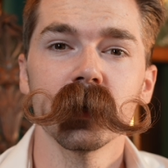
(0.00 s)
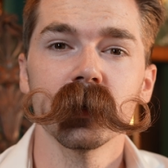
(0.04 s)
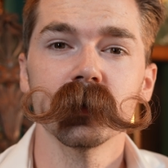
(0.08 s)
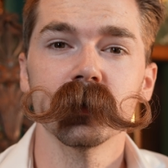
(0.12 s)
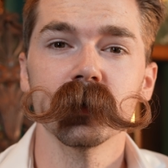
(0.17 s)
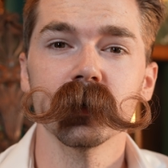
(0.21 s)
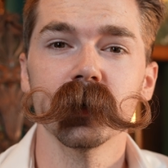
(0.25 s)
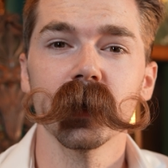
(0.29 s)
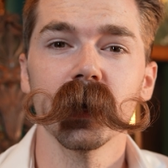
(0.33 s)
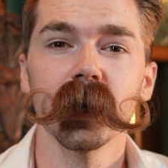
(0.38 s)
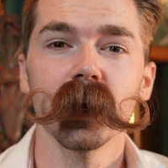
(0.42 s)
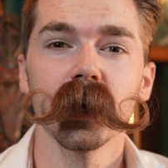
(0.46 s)

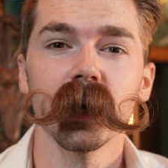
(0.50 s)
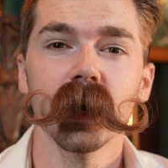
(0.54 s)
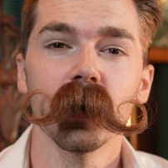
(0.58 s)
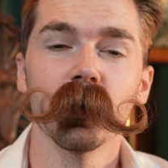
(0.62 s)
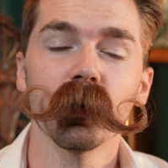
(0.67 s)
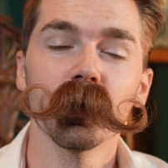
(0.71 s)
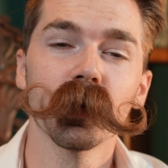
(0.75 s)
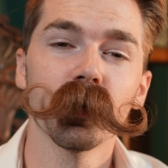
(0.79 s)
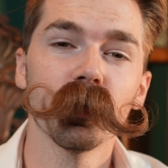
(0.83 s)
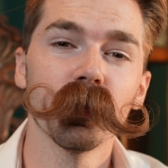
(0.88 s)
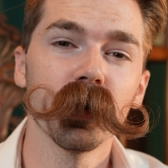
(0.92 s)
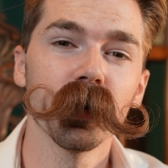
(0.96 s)
Today I
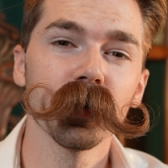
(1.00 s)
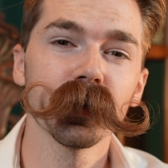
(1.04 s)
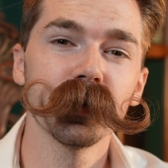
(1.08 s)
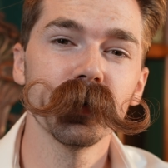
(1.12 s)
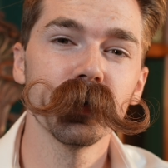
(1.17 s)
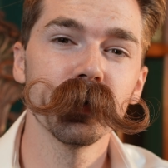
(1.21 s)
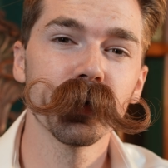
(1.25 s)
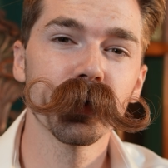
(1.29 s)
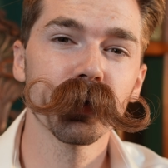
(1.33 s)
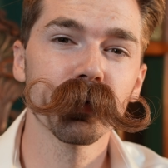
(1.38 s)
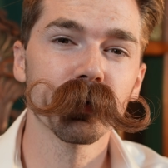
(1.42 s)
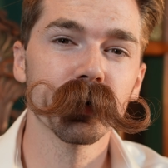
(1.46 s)
want to walk
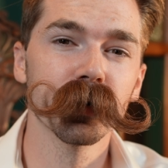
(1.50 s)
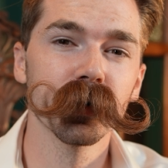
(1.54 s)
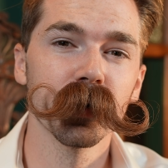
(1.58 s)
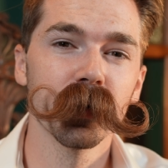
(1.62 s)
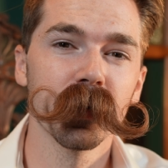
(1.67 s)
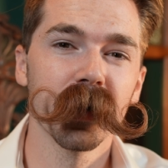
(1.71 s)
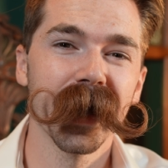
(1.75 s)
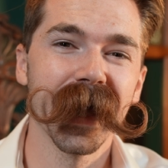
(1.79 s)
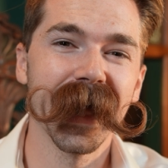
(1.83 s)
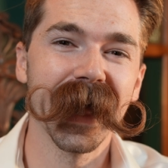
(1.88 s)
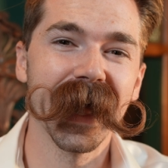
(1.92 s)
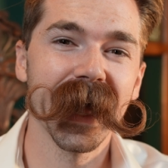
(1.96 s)
you
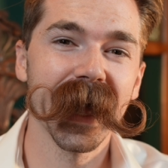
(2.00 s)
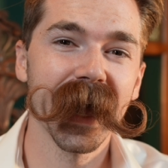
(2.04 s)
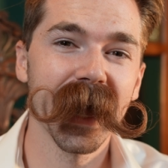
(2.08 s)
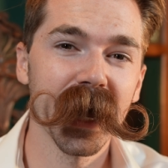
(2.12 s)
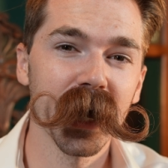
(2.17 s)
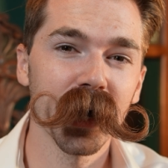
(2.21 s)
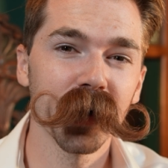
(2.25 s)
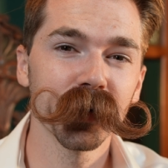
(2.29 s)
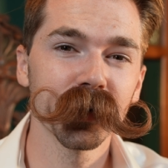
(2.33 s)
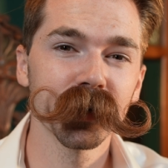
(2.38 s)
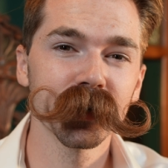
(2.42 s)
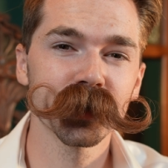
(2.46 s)
through
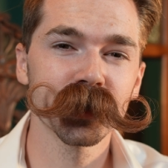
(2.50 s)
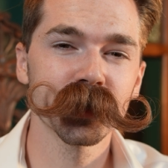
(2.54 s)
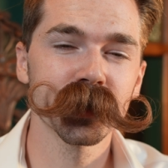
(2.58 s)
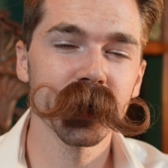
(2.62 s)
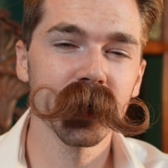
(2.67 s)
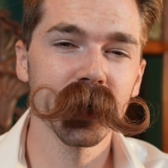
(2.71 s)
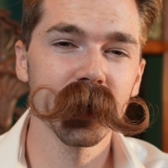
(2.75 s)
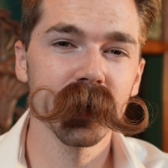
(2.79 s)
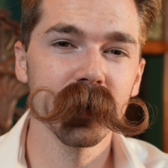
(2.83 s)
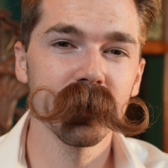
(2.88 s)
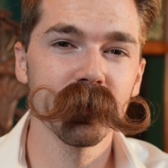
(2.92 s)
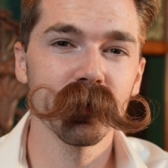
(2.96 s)
how to
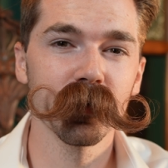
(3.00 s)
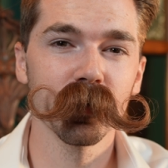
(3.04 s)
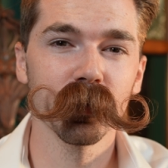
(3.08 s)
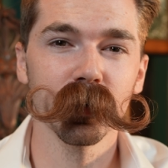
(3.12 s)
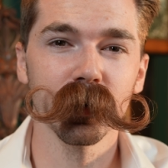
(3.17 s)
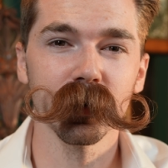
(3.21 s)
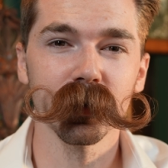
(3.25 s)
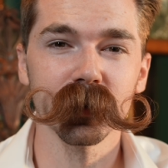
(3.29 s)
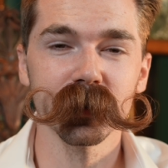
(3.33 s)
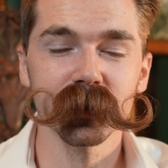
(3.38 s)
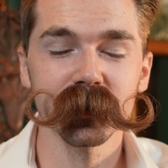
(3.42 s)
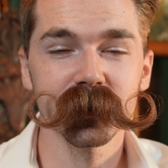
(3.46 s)
shave
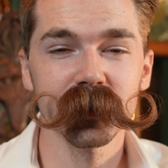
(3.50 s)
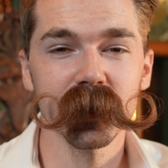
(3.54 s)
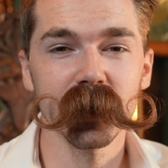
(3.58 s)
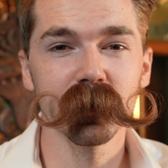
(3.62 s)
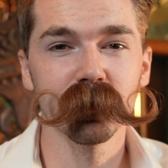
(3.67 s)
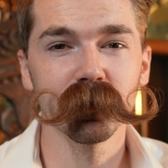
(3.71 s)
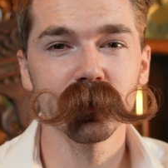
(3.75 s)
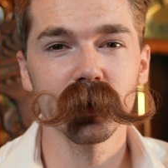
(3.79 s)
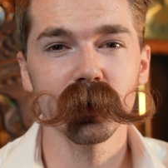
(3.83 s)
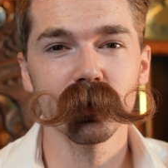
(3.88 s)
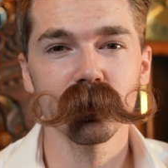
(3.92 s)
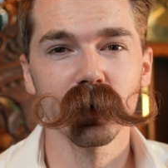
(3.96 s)
with a
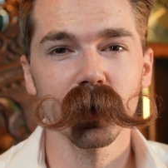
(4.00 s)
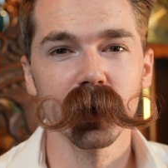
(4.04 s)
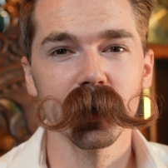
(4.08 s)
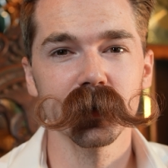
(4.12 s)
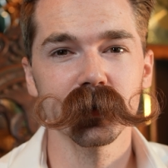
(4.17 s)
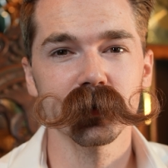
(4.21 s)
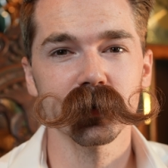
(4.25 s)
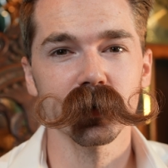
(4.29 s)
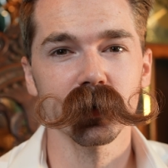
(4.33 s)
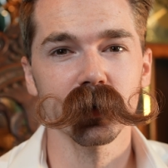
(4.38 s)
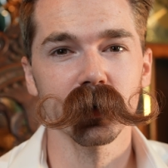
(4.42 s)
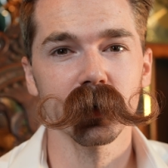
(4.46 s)
safety
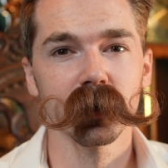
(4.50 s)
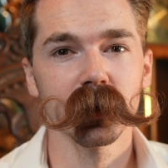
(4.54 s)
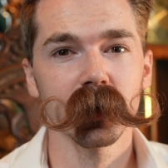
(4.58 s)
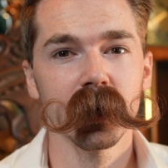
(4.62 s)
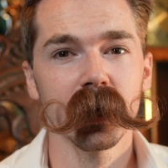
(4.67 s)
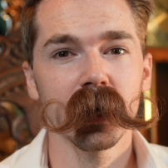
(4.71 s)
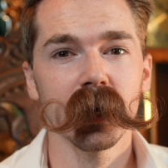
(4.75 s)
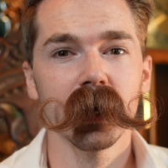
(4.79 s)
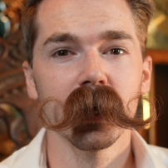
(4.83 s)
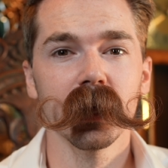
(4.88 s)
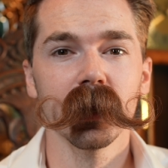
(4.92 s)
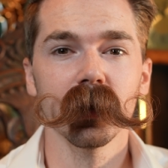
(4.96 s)
razor,
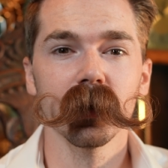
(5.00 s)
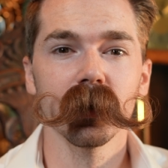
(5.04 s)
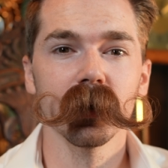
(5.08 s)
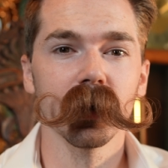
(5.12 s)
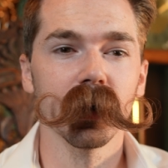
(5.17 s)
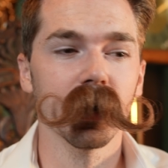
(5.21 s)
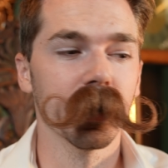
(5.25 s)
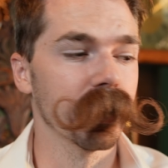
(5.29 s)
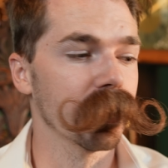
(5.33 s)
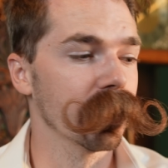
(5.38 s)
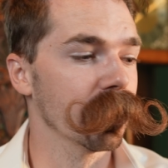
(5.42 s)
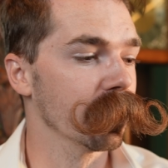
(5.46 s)

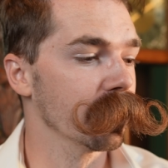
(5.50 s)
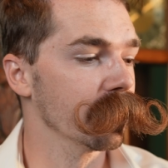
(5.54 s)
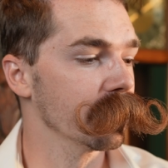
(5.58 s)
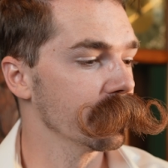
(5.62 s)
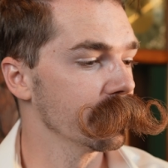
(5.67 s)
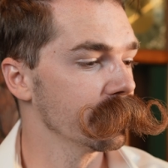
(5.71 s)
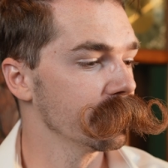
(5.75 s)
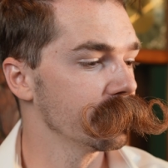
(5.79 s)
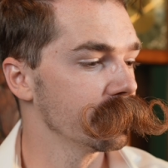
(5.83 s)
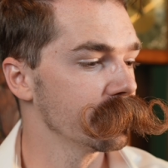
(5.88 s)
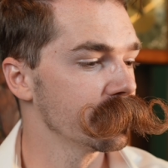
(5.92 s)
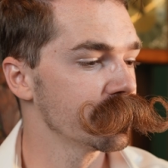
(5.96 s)

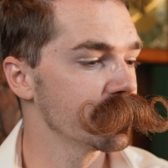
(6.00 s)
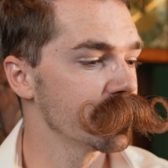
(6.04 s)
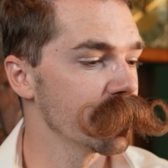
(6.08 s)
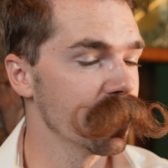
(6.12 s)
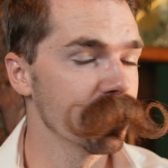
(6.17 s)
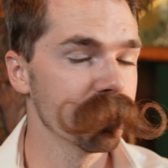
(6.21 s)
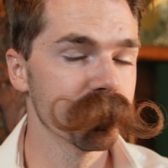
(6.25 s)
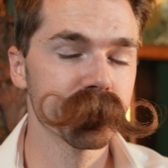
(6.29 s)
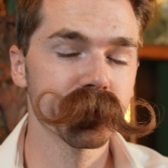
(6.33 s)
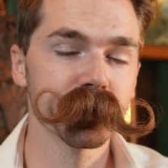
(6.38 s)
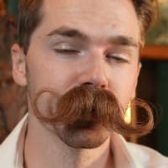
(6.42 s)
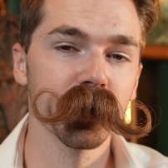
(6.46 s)

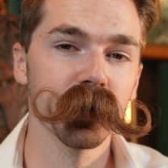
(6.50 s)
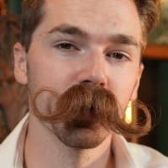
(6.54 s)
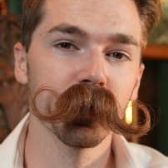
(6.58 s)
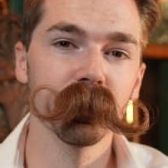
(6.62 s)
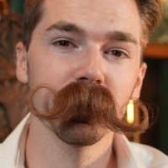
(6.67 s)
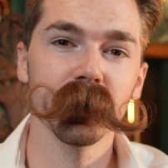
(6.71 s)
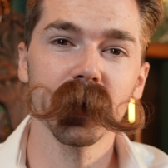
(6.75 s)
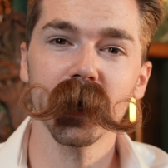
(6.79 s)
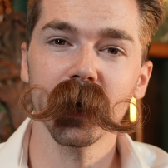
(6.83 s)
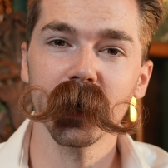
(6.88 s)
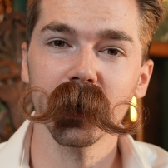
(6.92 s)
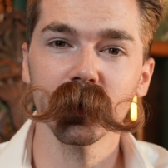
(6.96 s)
shave
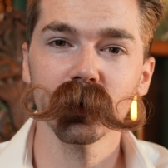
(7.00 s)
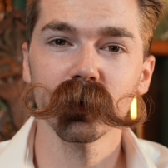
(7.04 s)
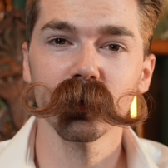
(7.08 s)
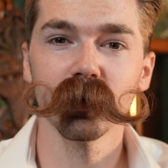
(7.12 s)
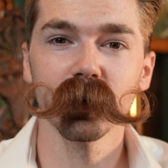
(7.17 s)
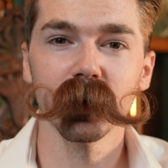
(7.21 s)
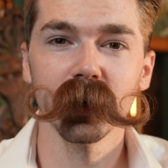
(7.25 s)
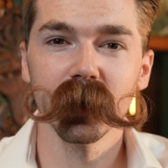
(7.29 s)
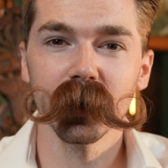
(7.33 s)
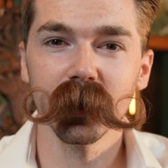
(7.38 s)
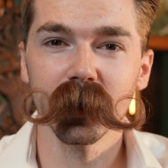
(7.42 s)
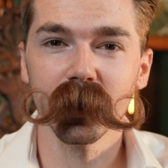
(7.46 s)
soap, and
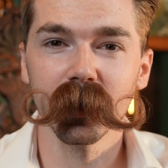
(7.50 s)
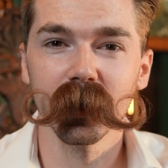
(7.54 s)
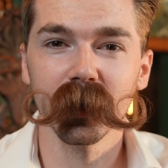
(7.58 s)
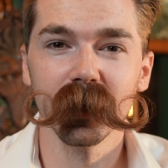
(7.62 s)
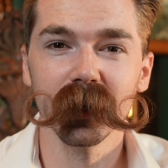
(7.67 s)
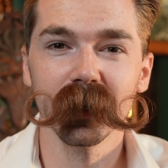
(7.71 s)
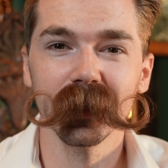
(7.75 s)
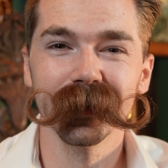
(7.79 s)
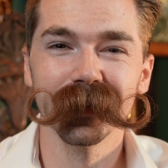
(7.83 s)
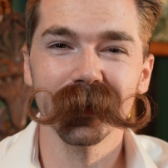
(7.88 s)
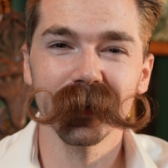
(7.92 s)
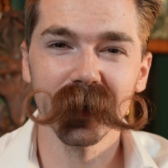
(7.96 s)
creating
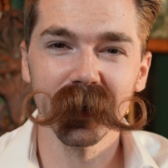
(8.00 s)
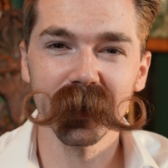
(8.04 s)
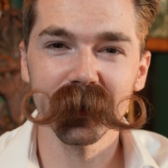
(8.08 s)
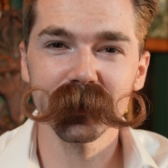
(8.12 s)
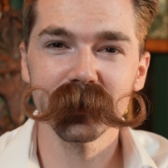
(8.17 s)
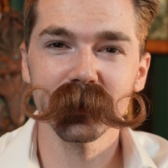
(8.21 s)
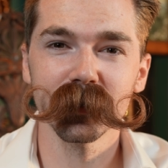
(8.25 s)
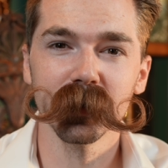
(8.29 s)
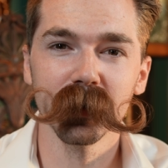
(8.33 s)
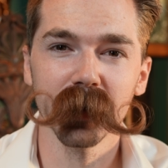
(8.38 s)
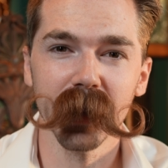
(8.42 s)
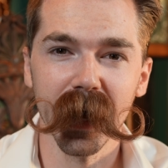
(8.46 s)
a
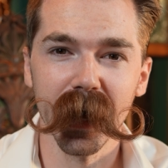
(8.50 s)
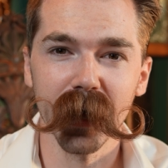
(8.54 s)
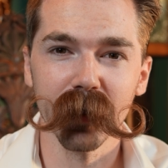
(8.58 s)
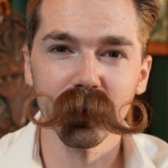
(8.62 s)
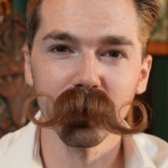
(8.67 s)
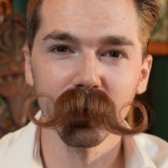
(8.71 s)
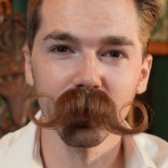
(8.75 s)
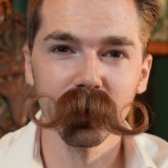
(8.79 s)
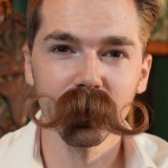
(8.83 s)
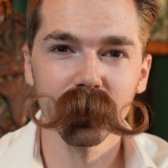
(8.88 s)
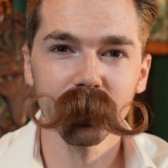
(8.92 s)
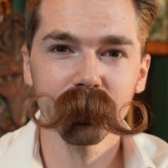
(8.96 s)
nice
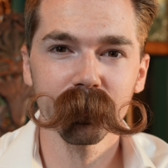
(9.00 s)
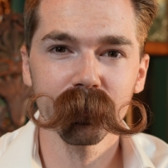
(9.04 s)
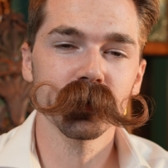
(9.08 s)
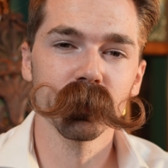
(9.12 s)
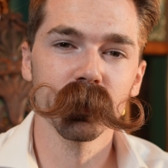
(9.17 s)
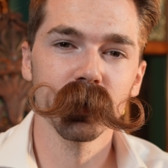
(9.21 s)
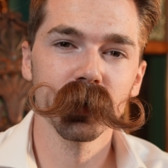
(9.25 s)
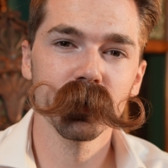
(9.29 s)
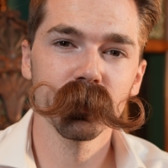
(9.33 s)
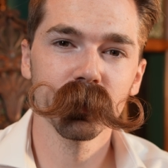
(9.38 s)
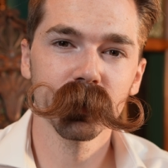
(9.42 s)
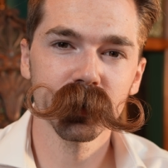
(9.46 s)
lather. So
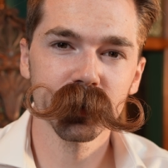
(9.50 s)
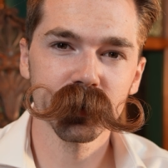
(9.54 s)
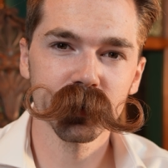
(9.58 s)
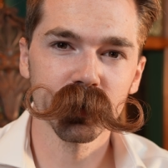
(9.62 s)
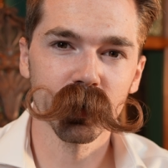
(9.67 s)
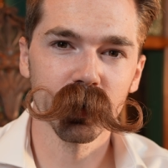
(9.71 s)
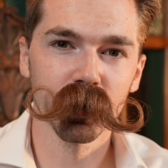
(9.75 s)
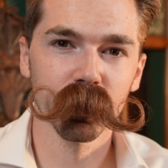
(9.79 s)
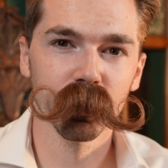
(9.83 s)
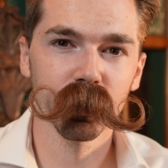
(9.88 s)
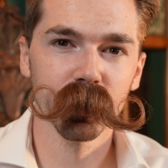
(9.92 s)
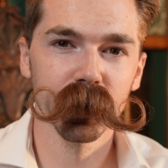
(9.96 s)
what you want to
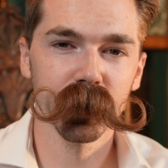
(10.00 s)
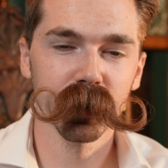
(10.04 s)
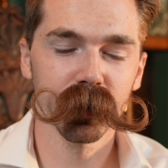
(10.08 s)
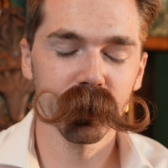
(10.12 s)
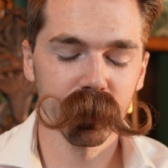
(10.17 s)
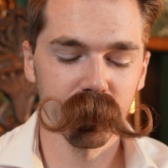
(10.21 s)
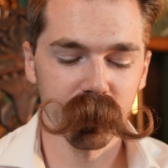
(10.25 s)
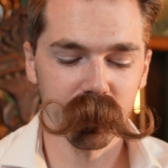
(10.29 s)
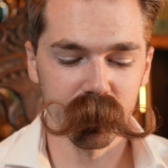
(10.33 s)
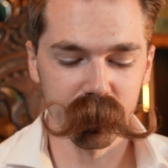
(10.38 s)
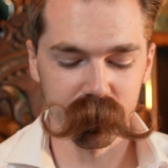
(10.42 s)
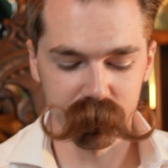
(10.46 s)
start with
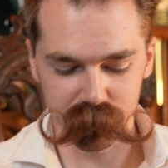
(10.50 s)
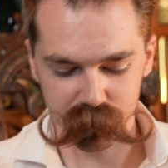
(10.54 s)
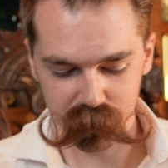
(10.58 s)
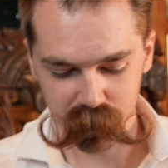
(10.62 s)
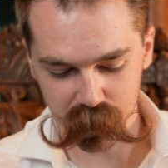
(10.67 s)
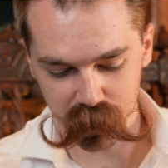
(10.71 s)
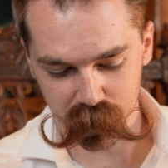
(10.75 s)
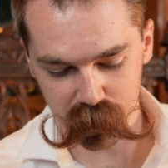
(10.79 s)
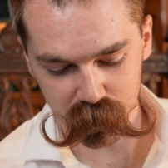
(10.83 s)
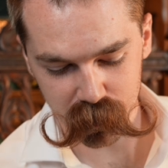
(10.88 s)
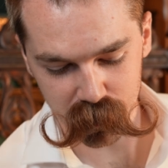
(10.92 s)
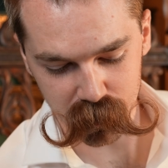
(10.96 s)
is
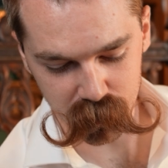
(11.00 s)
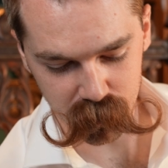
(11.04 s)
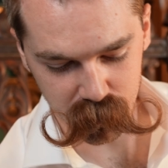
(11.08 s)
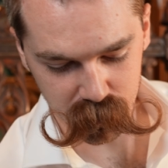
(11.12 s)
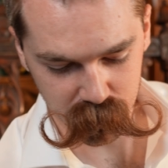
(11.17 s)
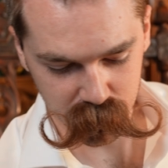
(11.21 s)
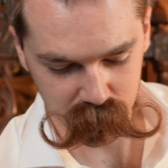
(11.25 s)
a